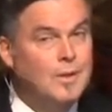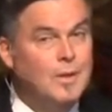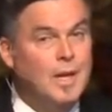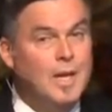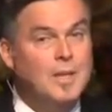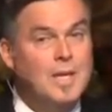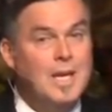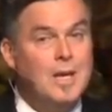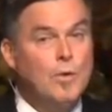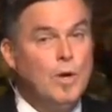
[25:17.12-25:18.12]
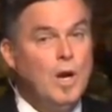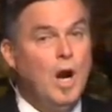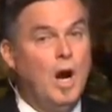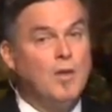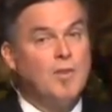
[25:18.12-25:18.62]
Okay, the era
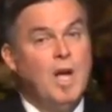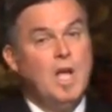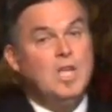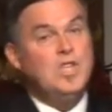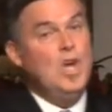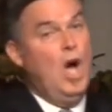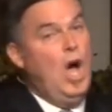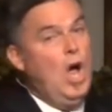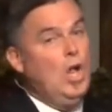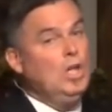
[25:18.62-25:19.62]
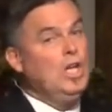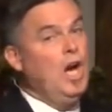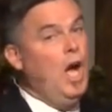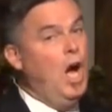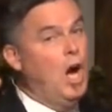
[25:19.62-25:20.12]
of y'all
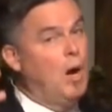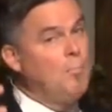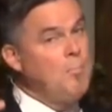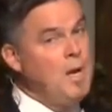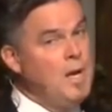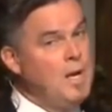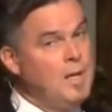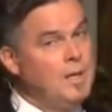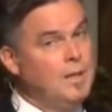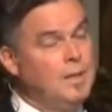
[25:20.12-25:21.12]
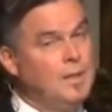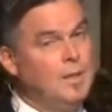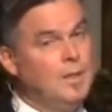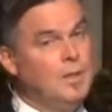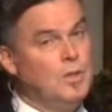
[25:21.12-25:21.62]
come
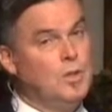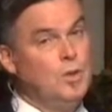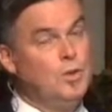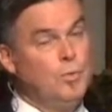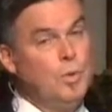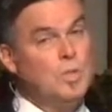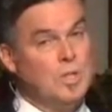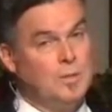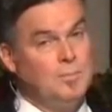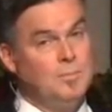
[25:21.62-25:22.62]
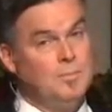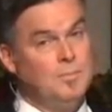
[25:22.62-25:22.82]
to Jerusalem